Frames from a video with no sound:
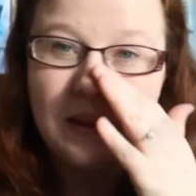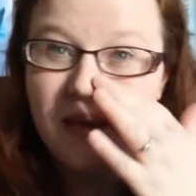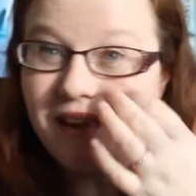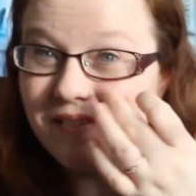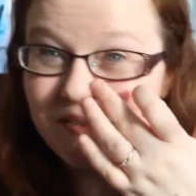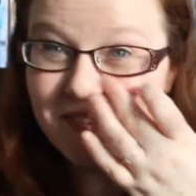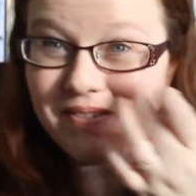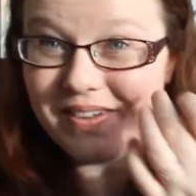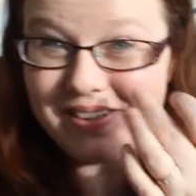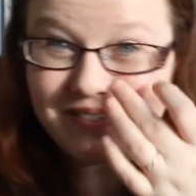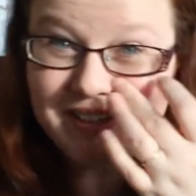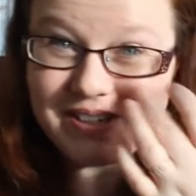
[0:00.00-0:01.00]
I
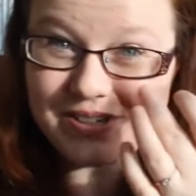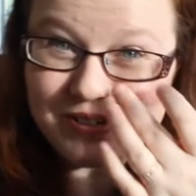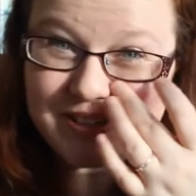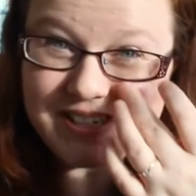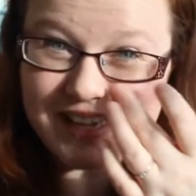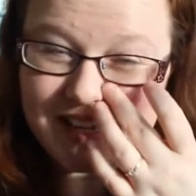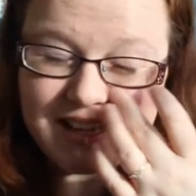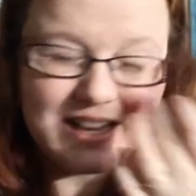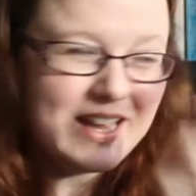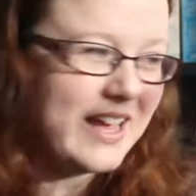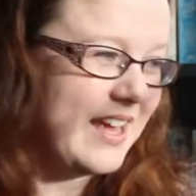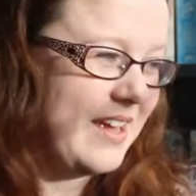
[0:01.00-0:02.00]
really enjoyed it.
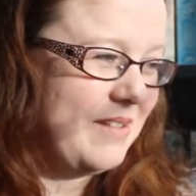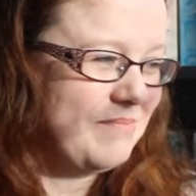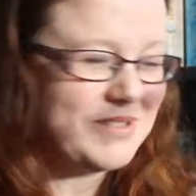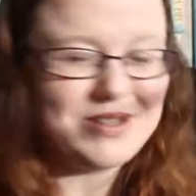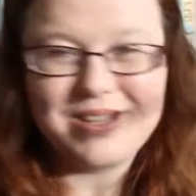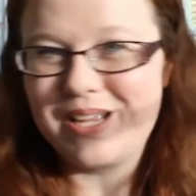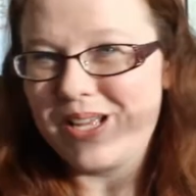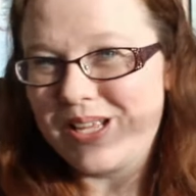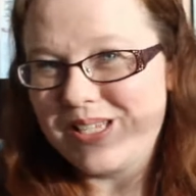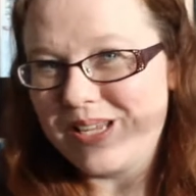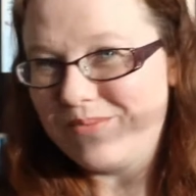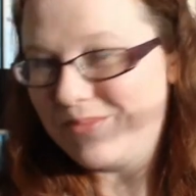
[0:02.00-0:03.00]
Don't think I
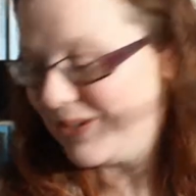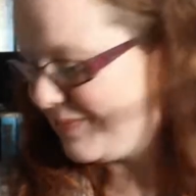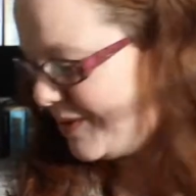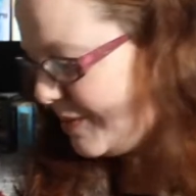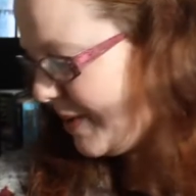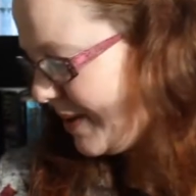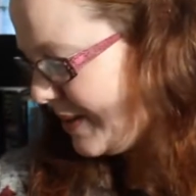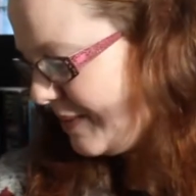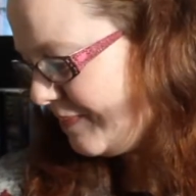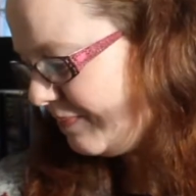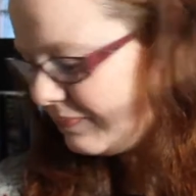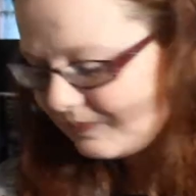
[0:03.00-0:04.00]
can say much more about
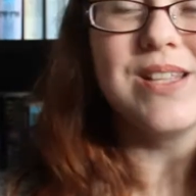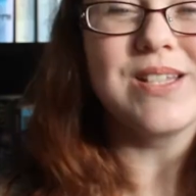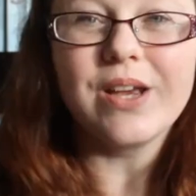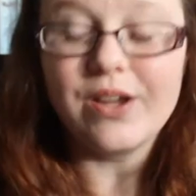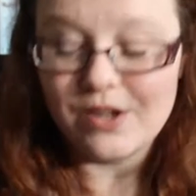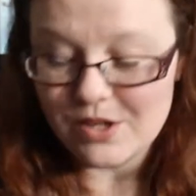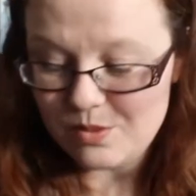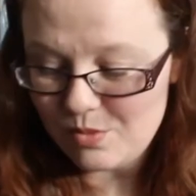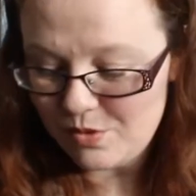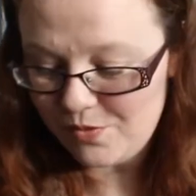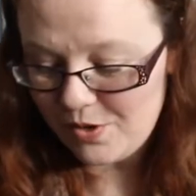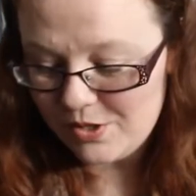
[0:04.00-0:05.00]
them. So I'm going to
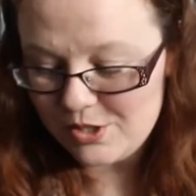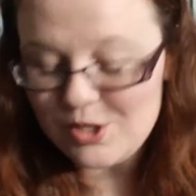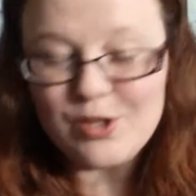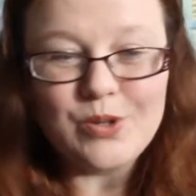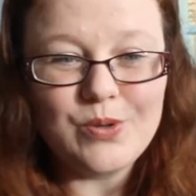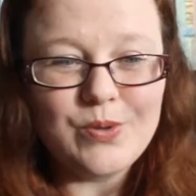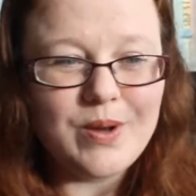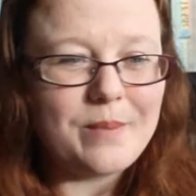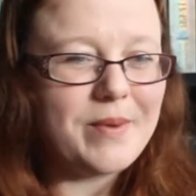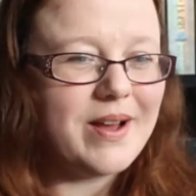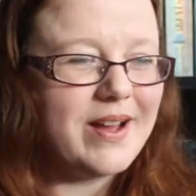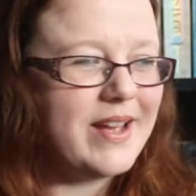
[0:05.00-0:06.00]
move on to
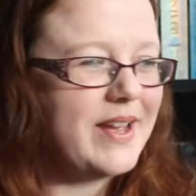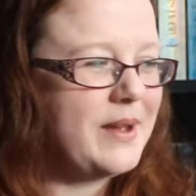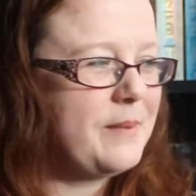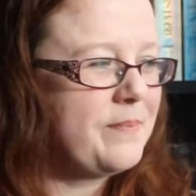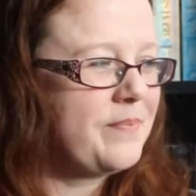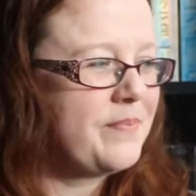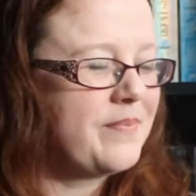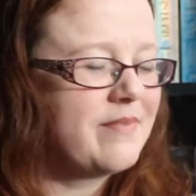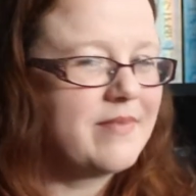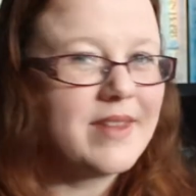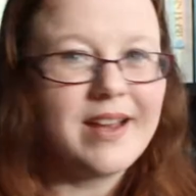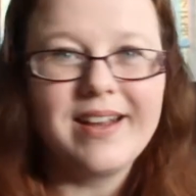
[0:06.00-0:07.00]
my
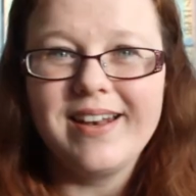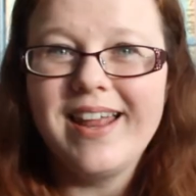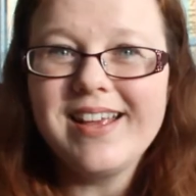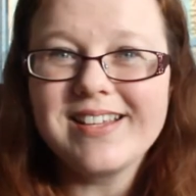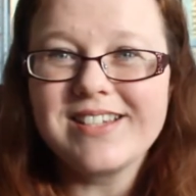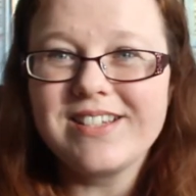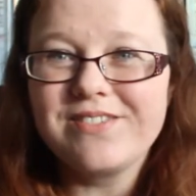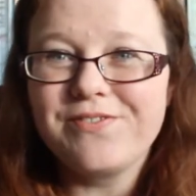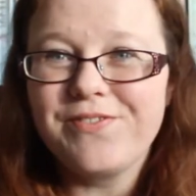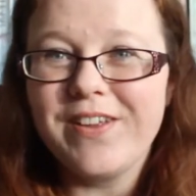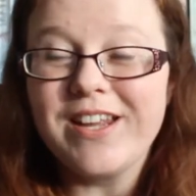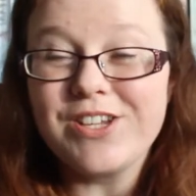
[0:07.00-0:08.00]
next
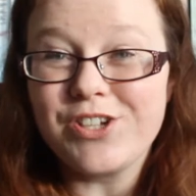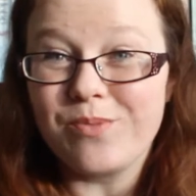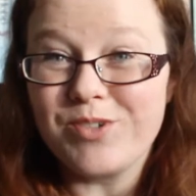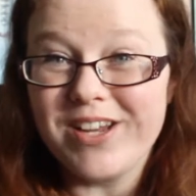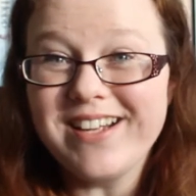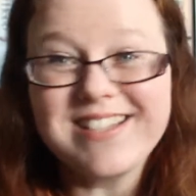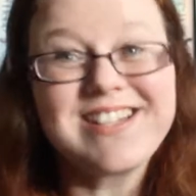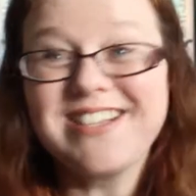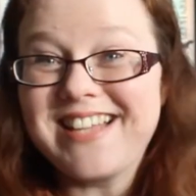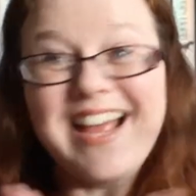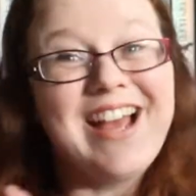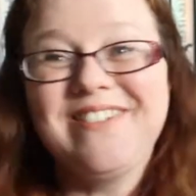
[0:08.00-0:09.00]
finished object,
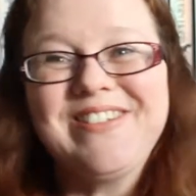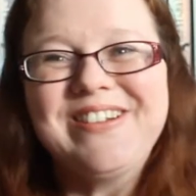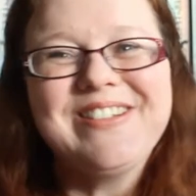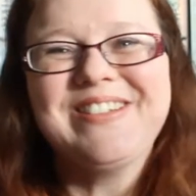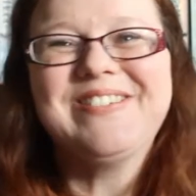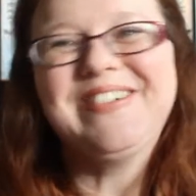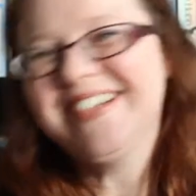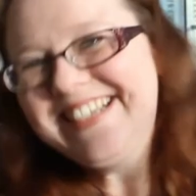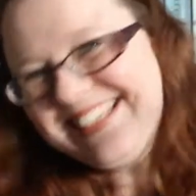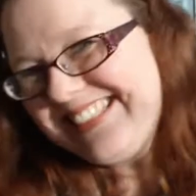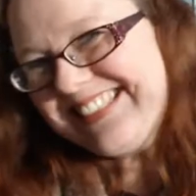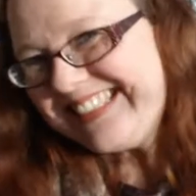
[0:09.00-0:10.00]
because I have another one,